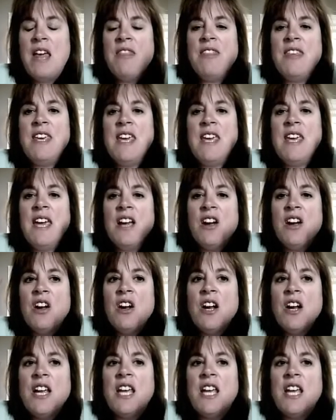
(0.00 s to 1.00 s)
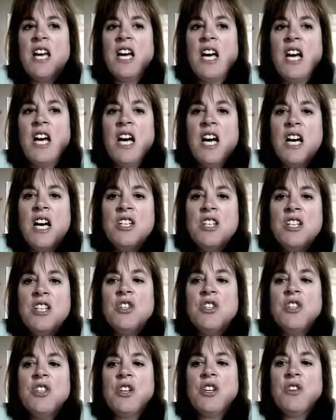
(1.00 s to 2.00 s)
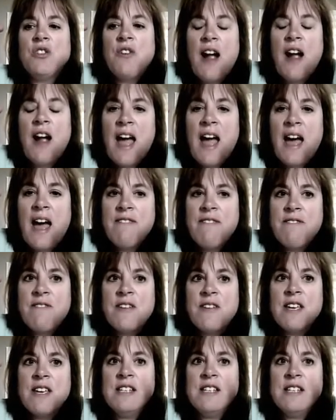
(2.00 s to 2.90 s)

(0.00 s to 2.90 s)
the area under the graph